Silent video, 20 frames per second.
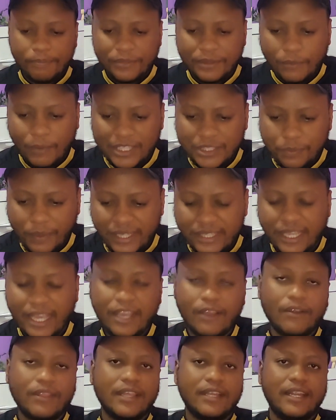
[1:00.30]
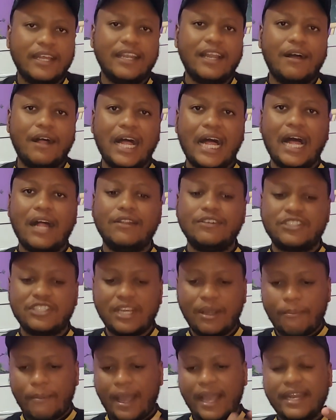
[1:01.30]
What's my take on that? And I'll
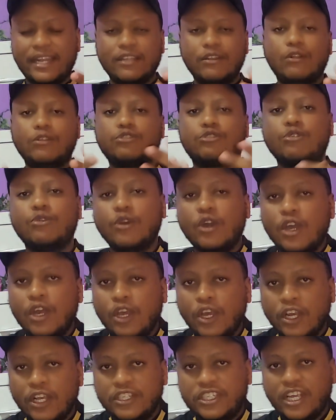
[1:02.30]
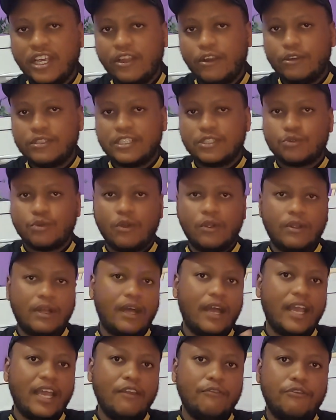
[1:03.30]
share mine and also share yours as
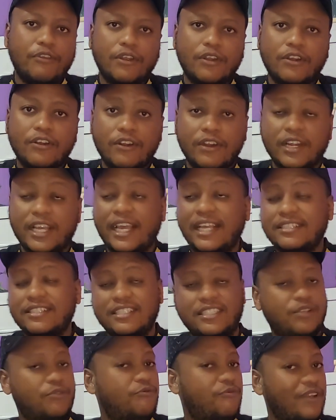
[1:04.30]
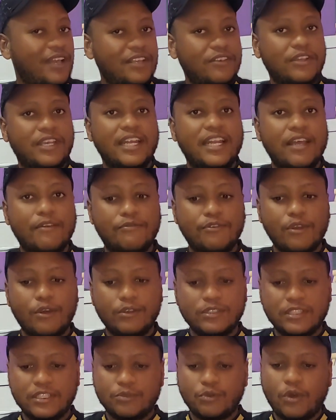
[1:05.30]
well. If you're not a Kaizer Chiefs fan, you can have
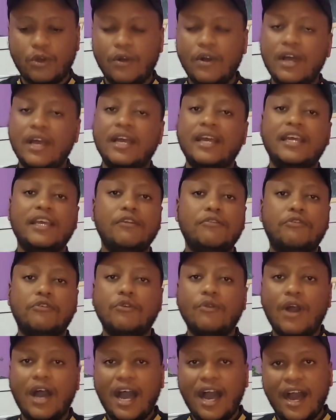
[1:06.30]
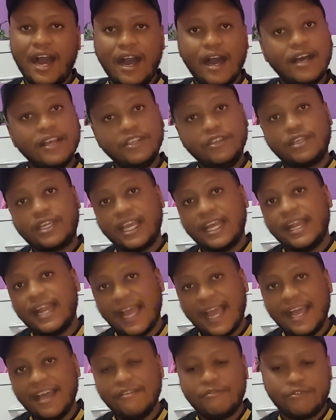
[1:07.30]
yours as well. If you are, you can
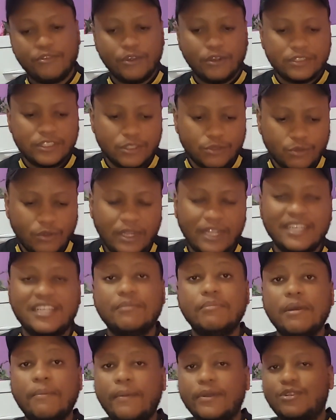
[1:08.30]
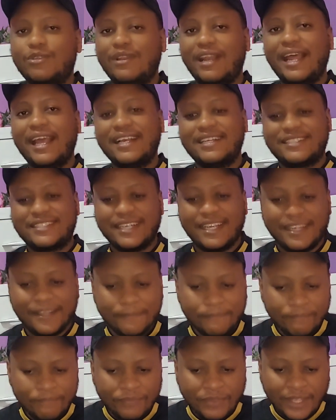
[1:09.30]
have yours as well. And remember to like,
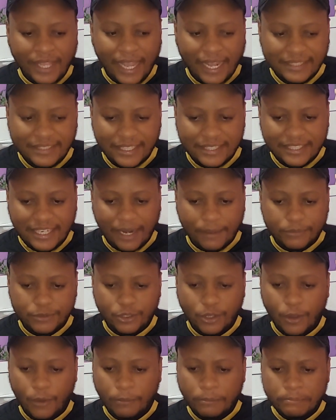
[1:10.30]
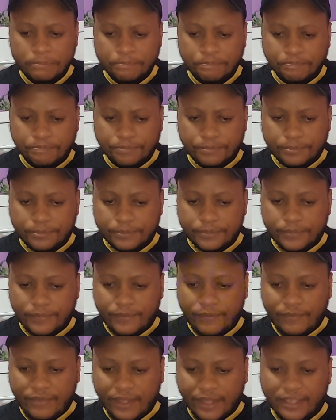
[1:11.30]
share, and subscribe. So
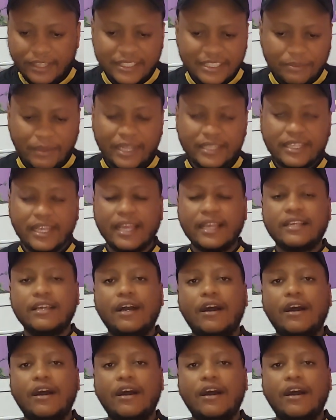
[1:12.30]
this is my take.